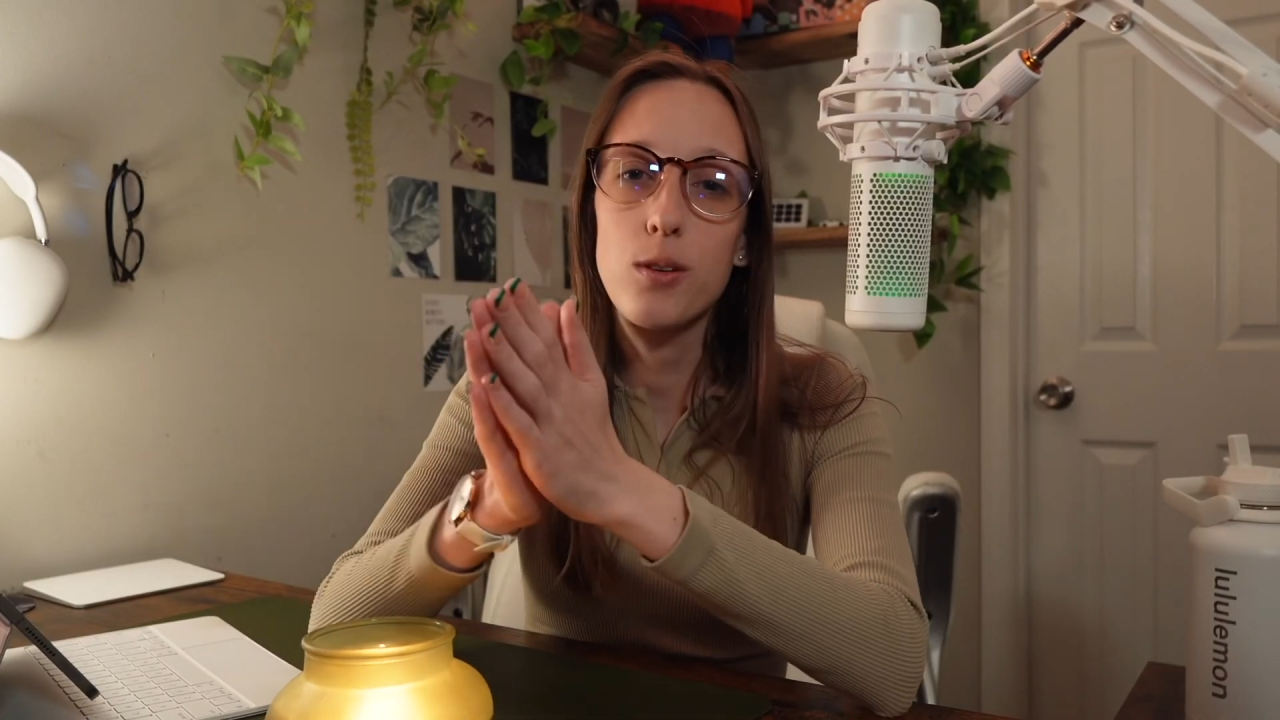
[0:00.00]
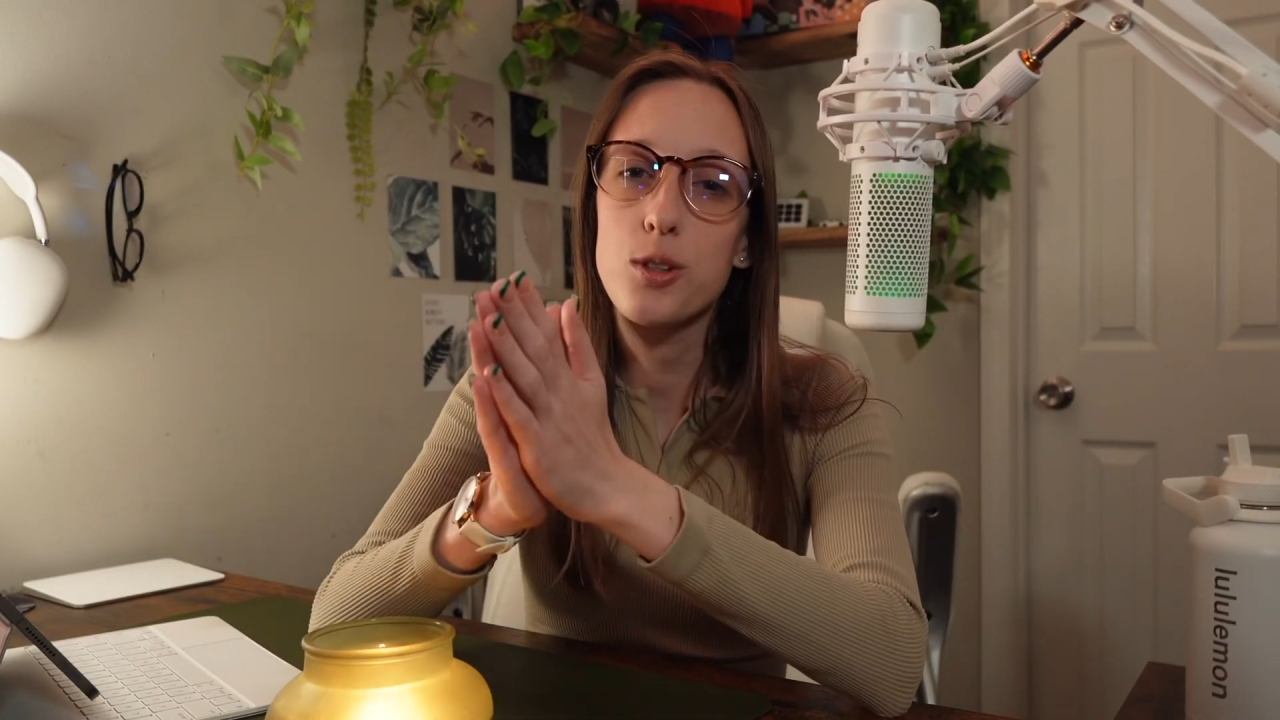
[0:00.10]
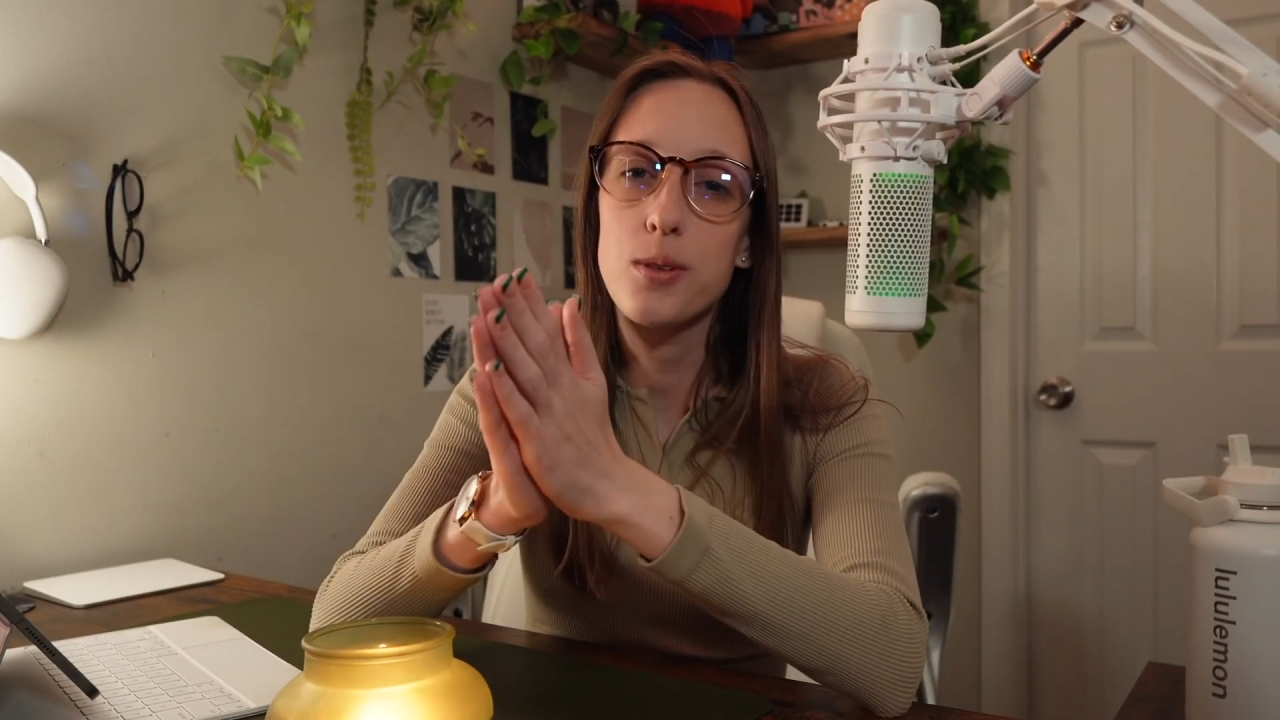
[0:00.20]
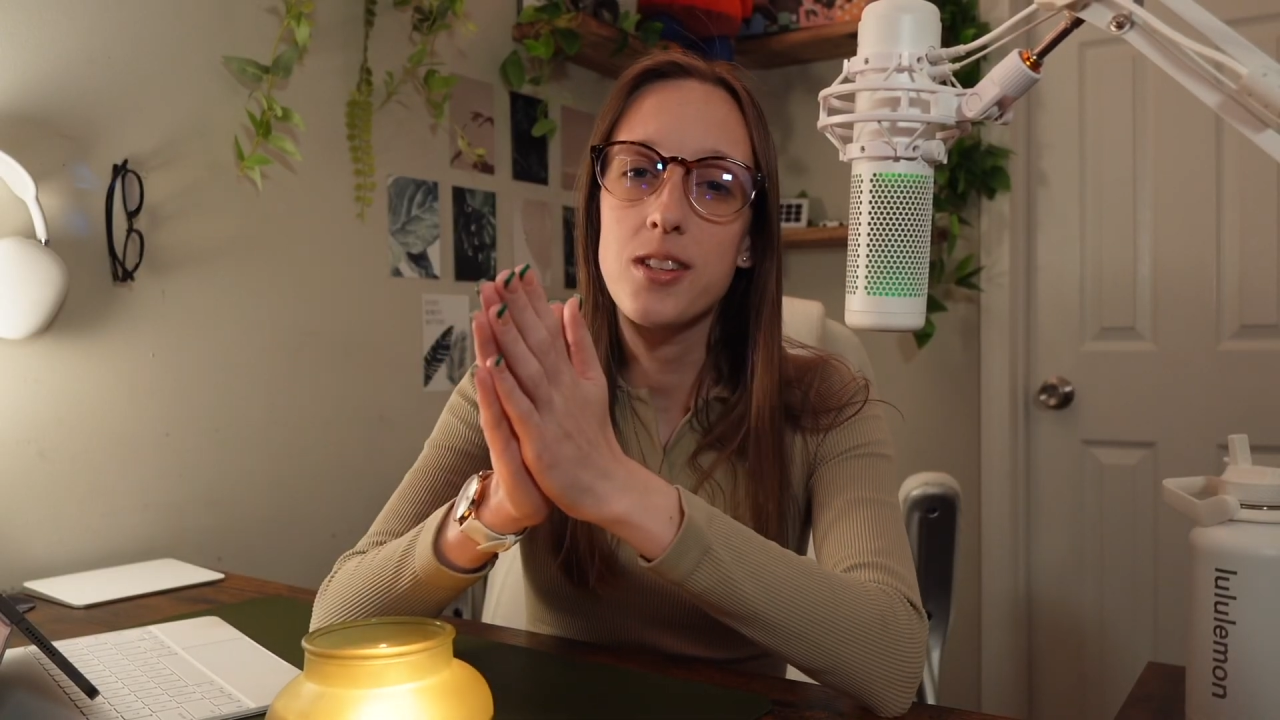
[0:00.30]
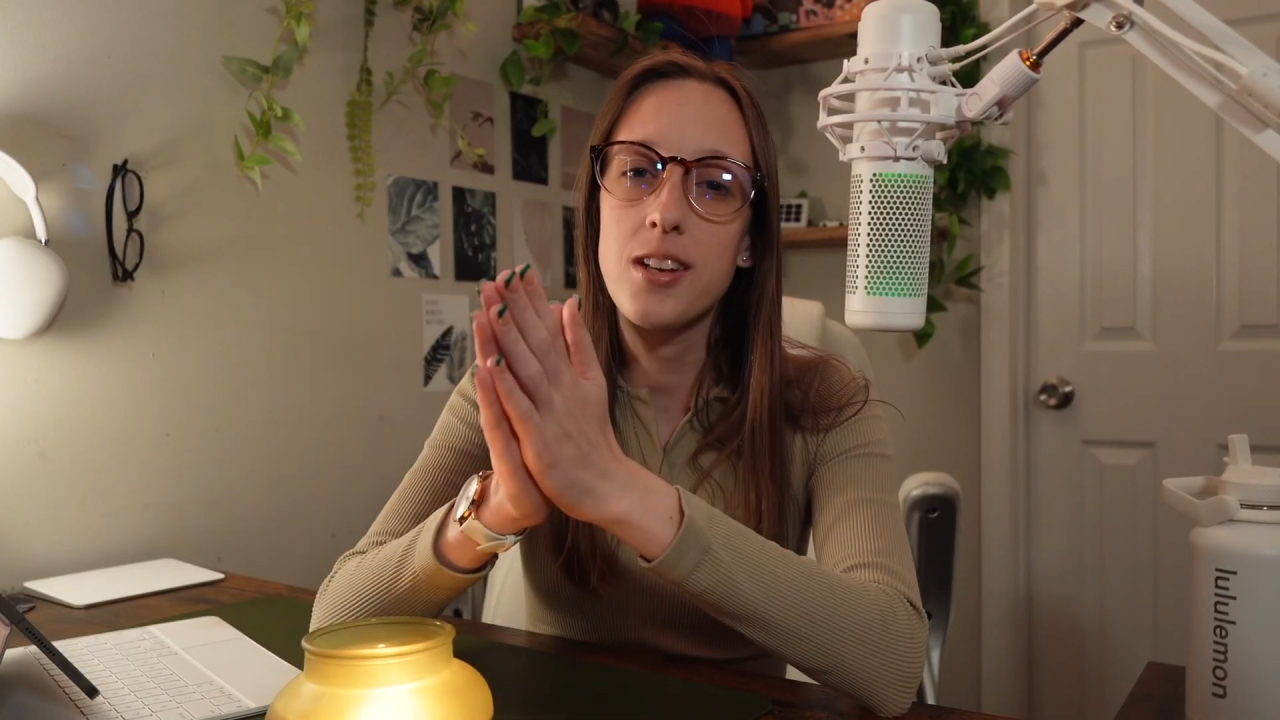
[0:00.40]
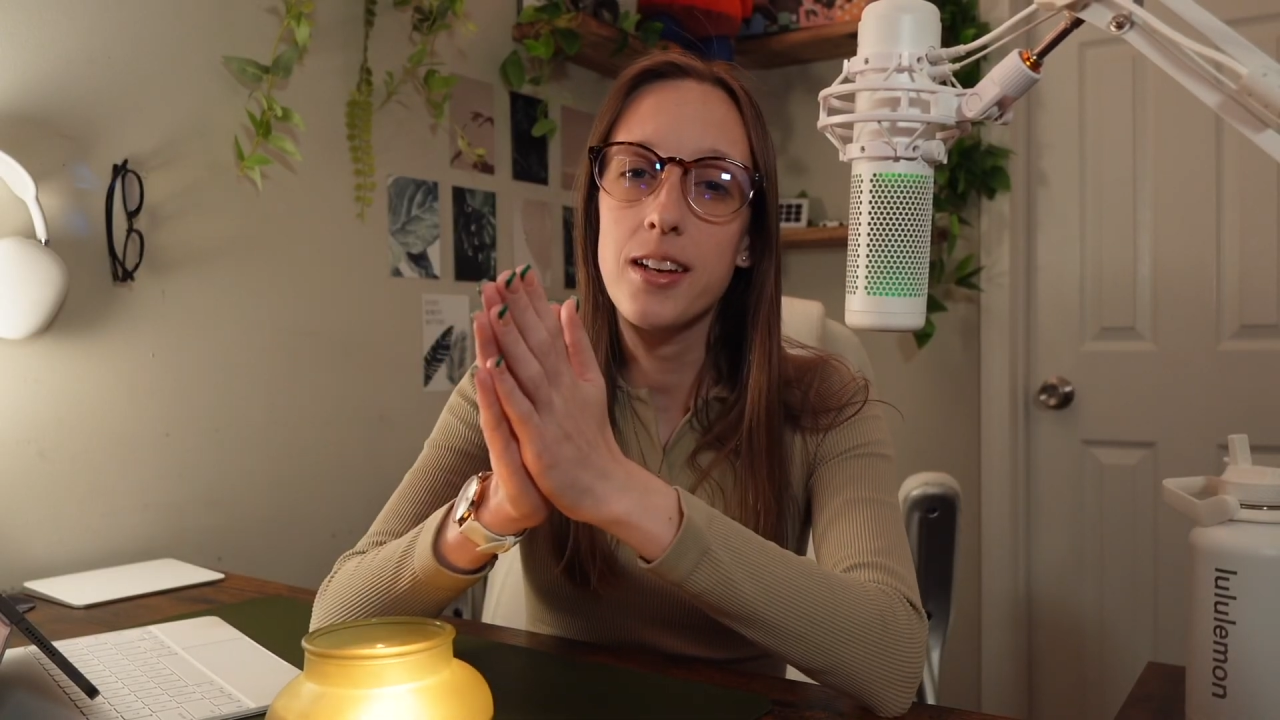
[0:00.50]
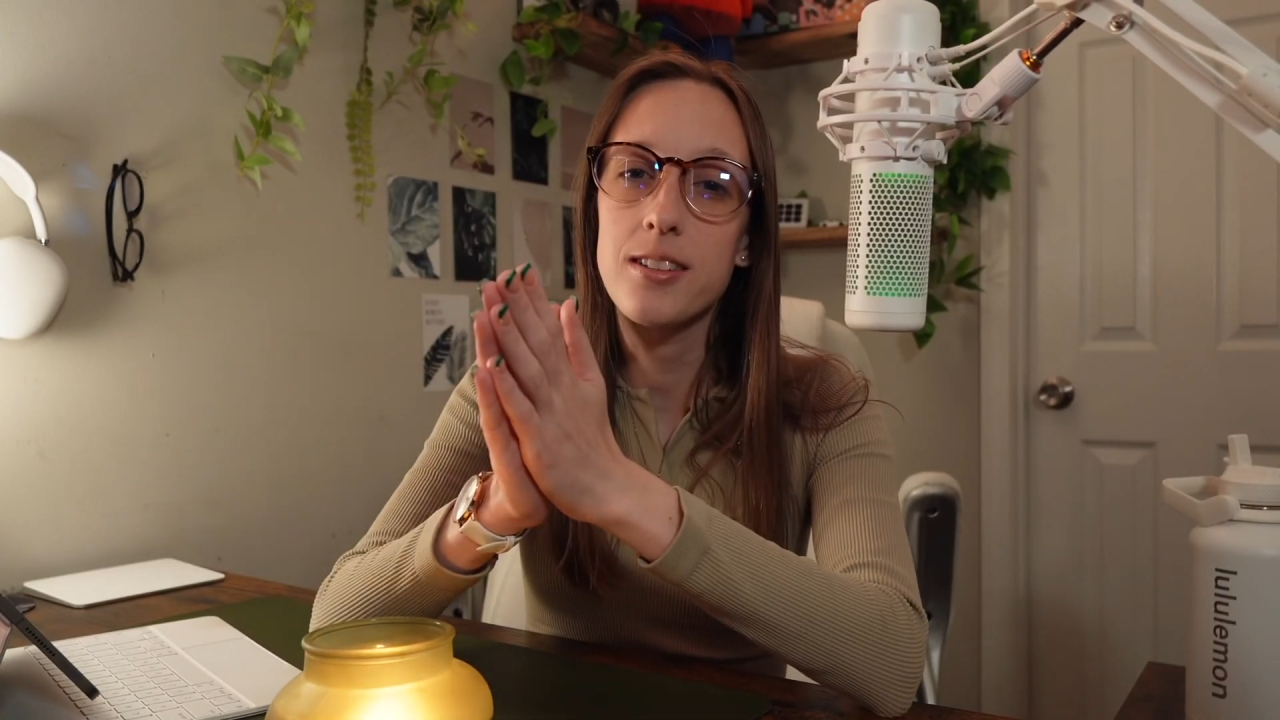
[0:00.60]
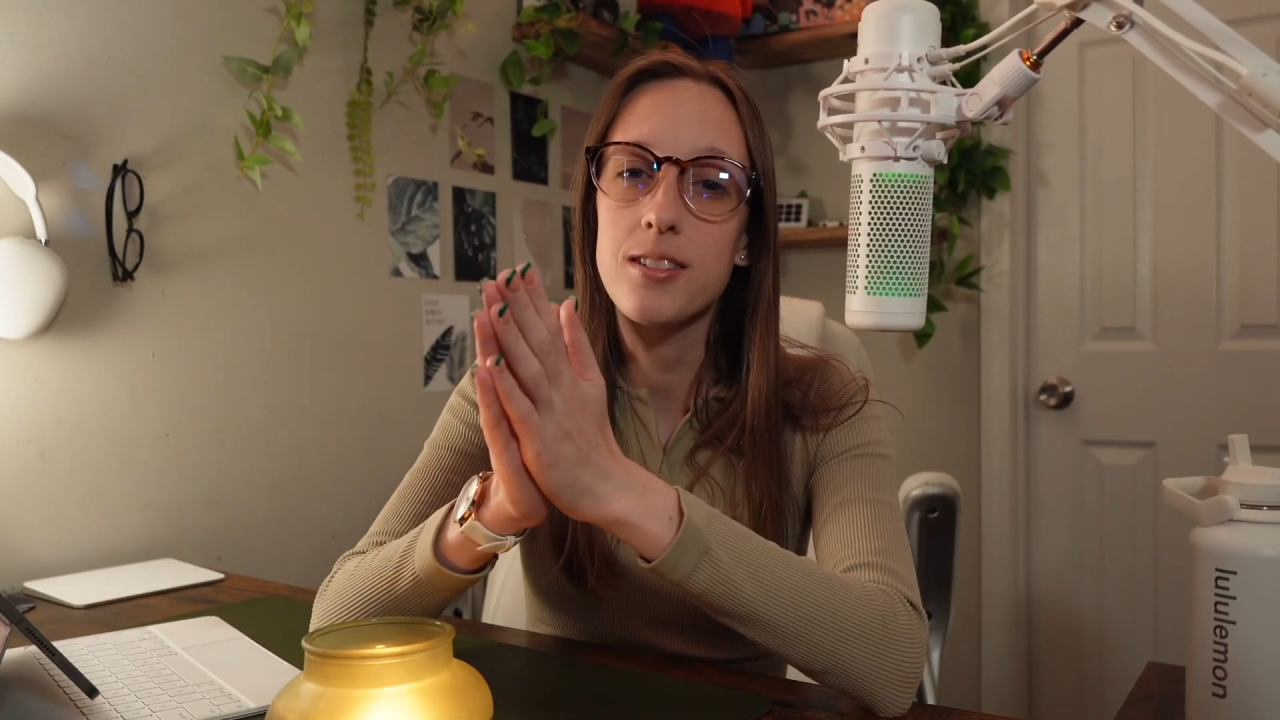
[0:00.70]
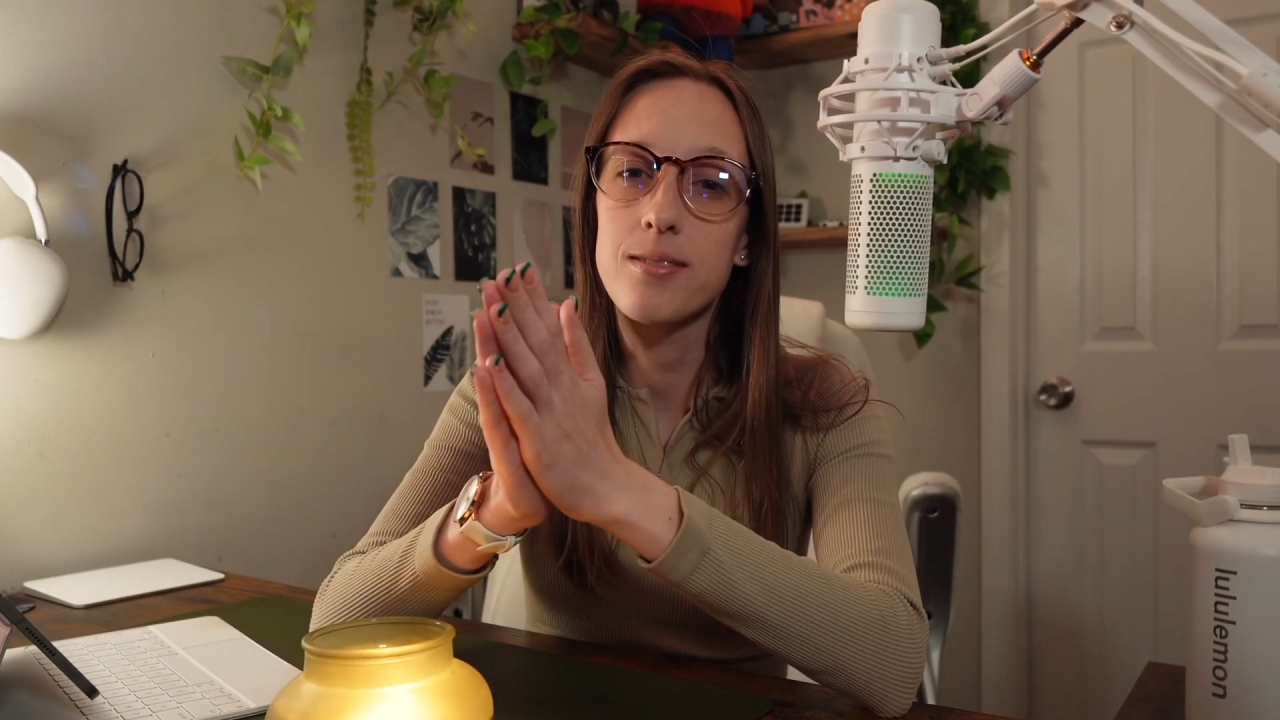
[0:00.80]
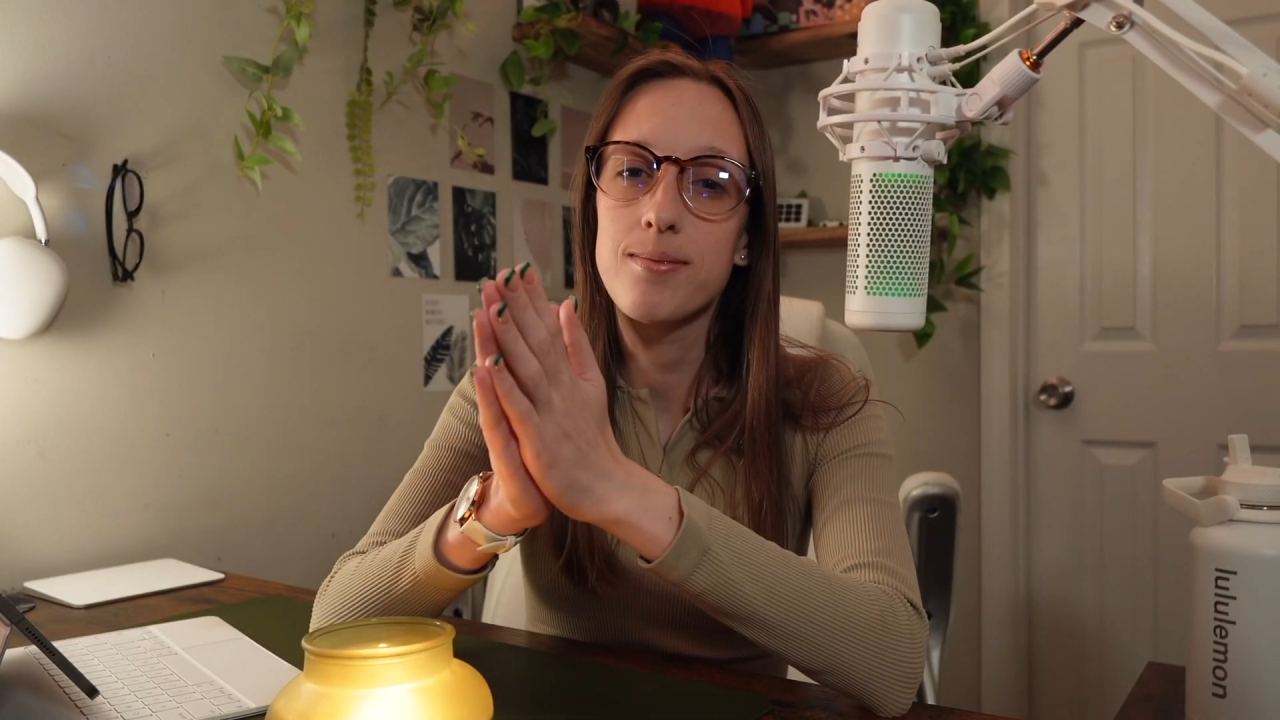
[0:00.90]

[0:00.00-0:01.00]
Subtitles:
what you want to see next.